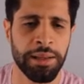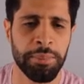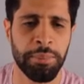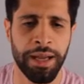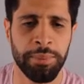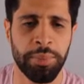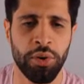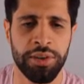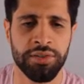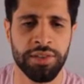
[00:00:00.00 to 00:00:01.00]
my
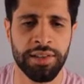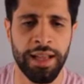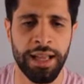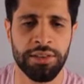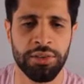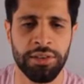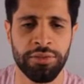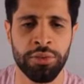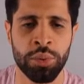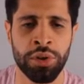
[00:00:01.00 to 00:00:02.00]
pawn is attacked in
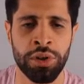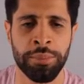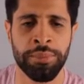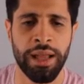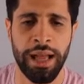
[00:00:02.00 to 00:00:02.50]
e4.